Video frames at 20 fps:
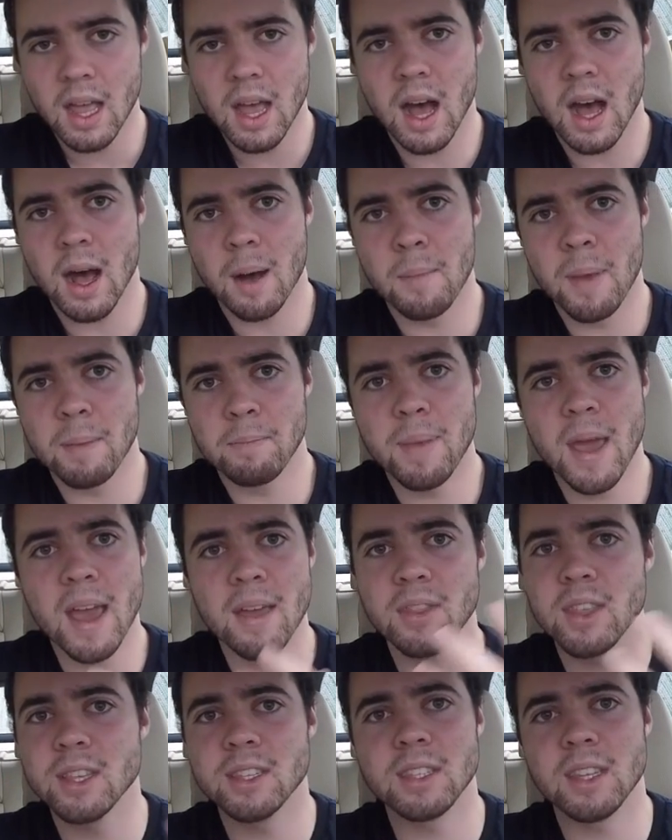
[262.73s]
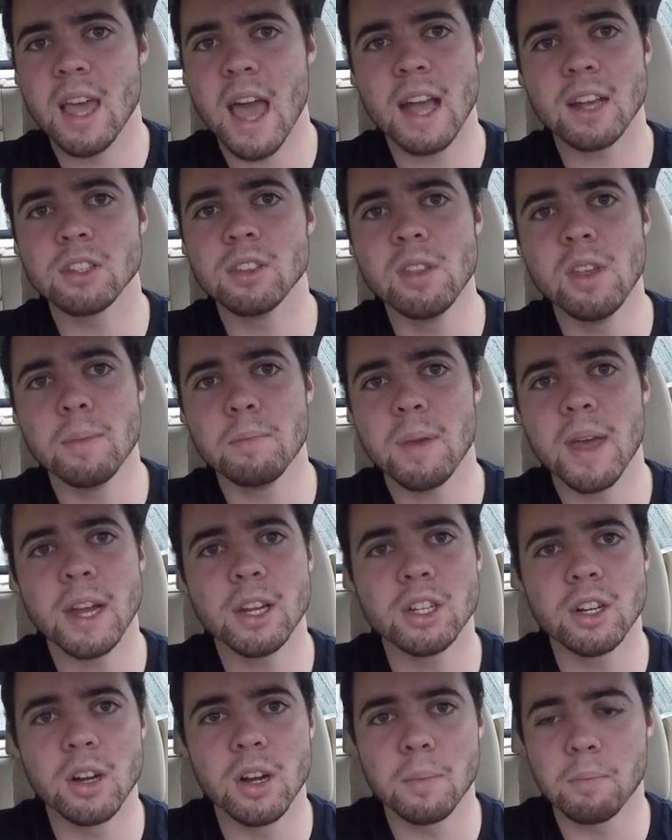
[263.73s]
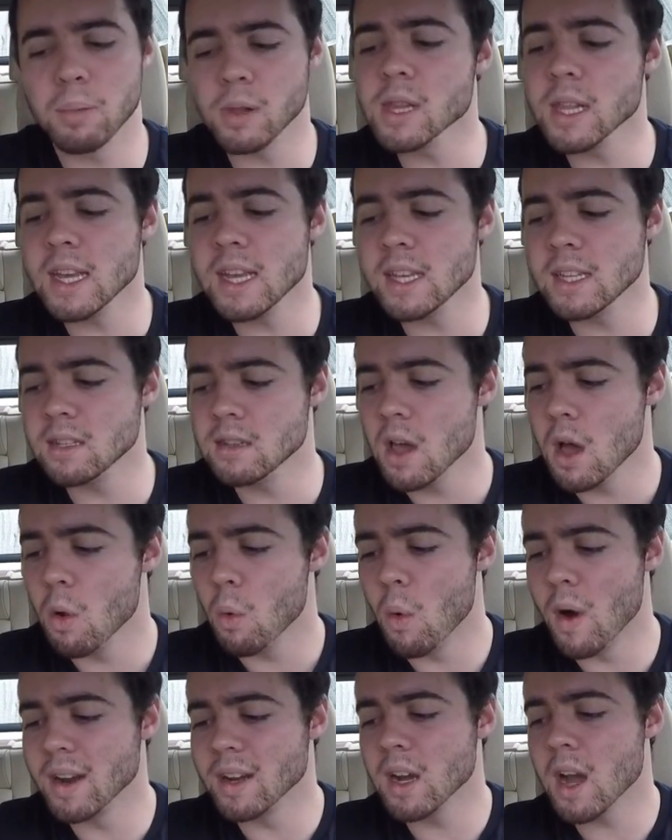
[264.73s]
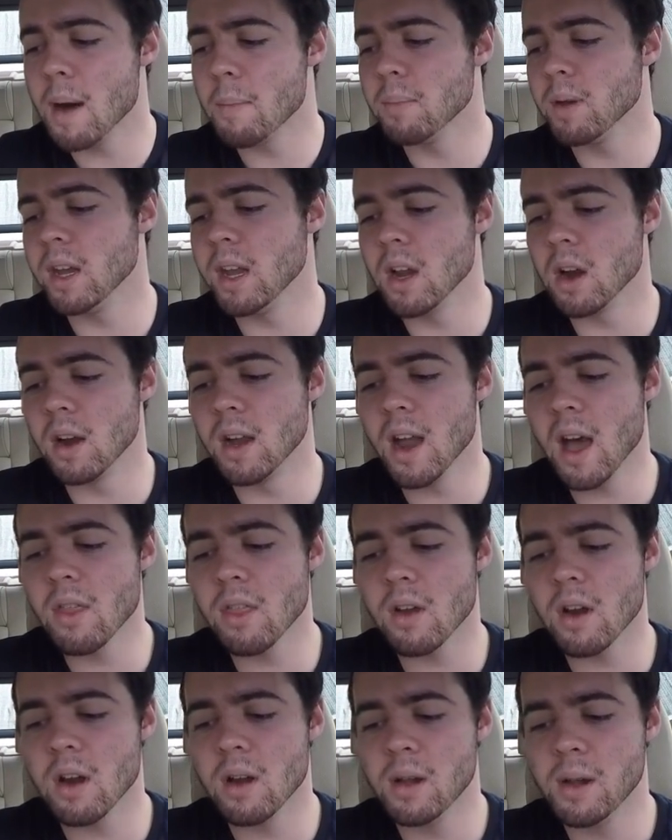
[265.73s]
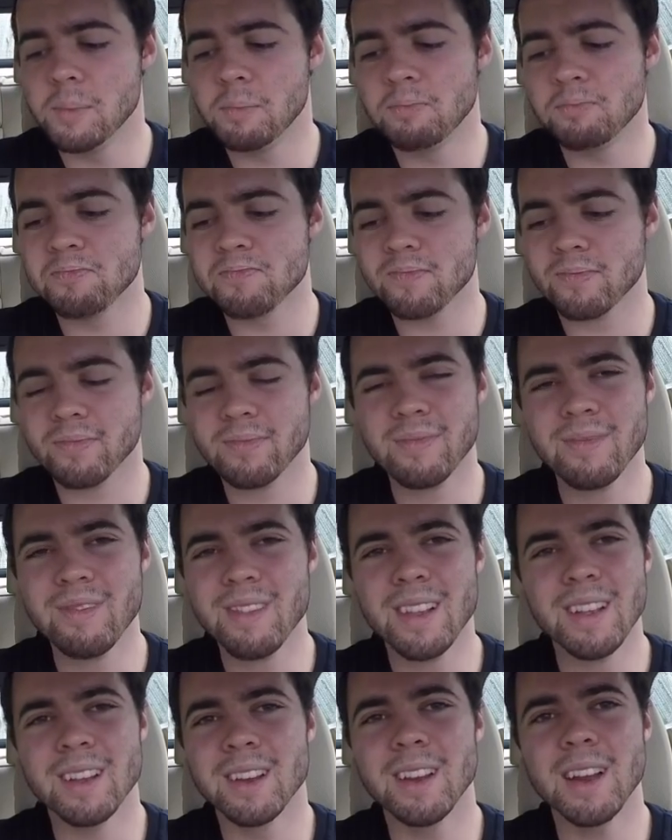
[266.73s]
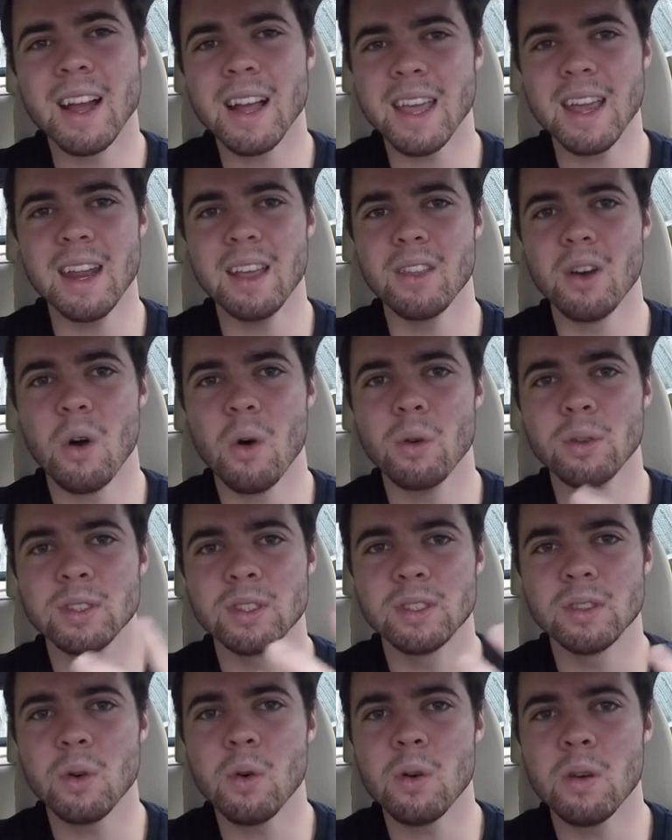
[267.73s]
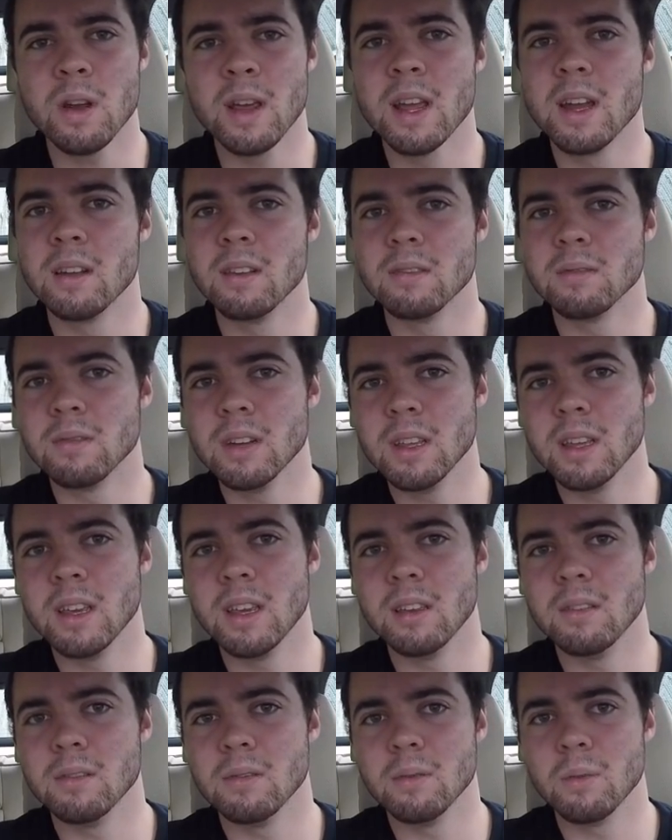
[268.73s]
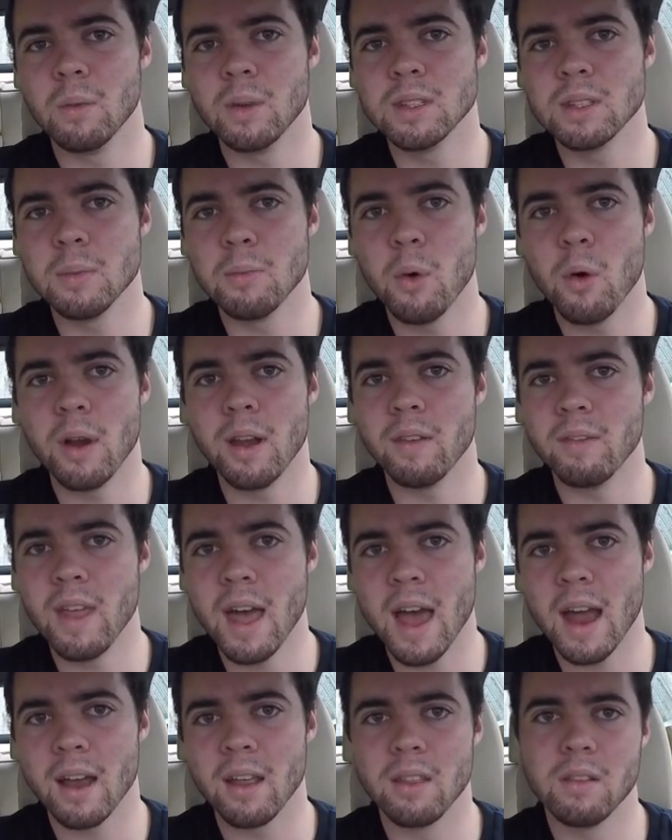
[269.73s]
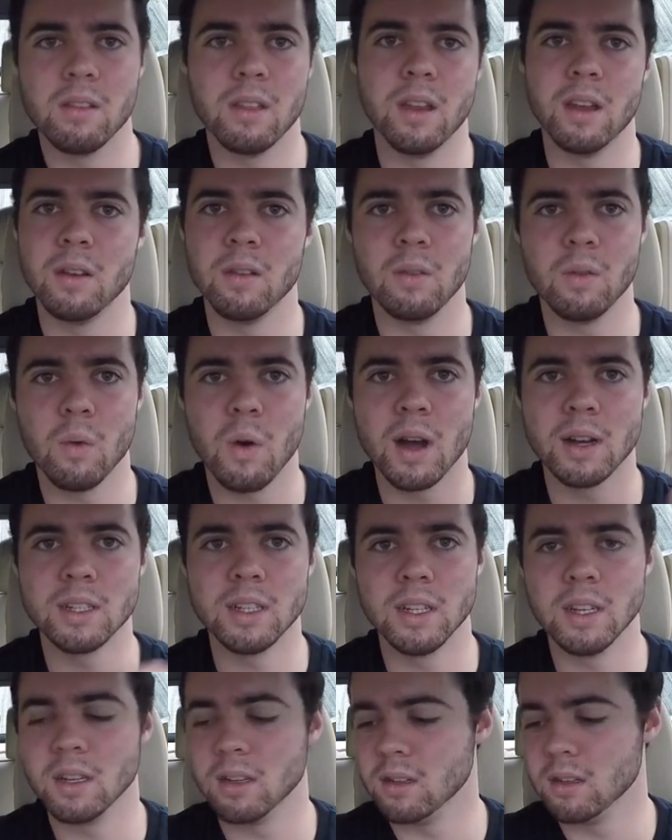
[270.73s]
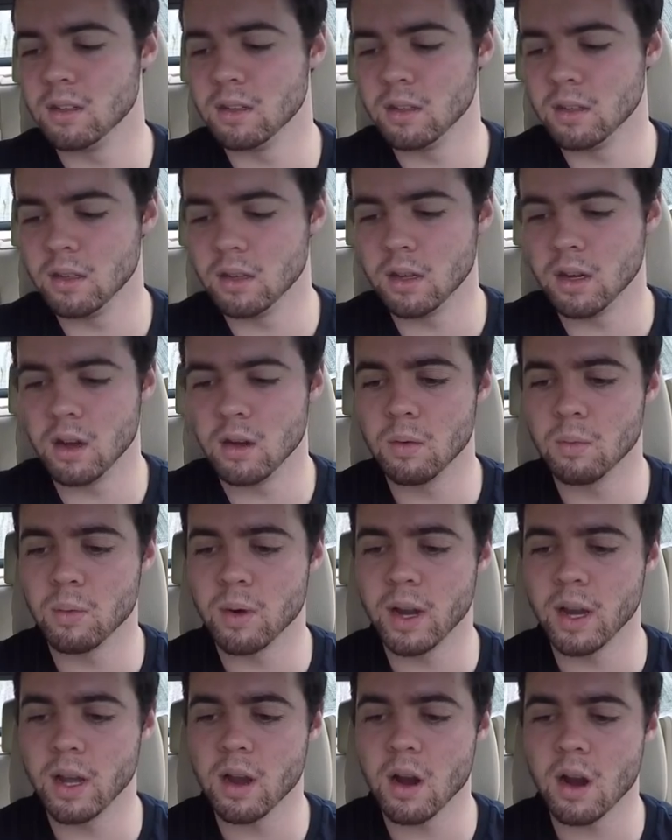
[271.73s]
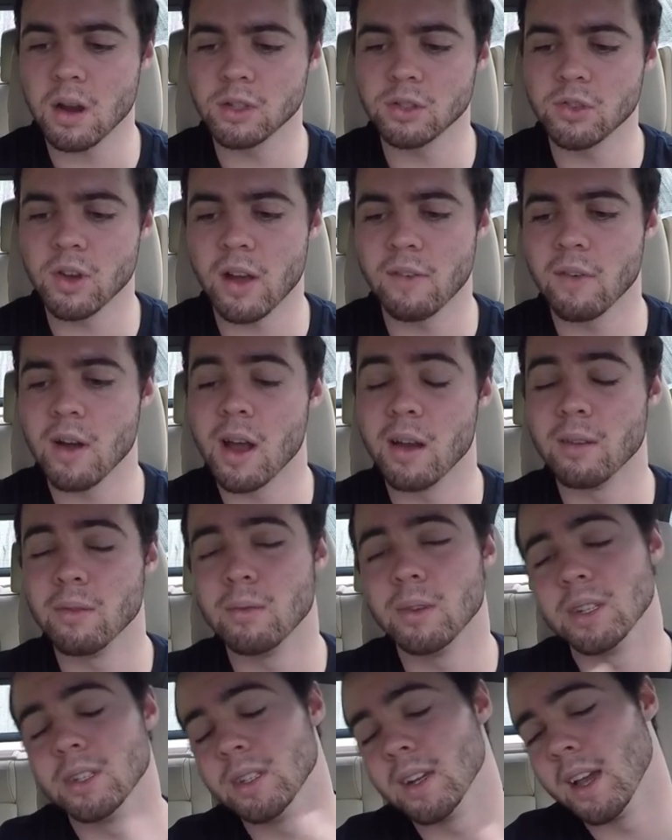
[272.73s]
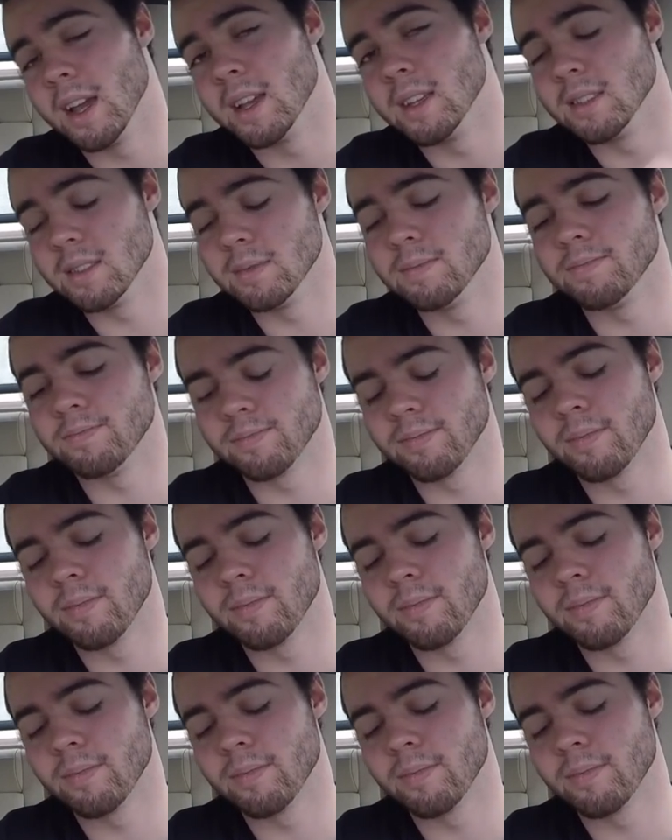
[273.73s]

and paint this excellent picture to please one company or another, you're not getting the whole story. And really, what's the point of that other than watching, pretty cars drive around, which I guess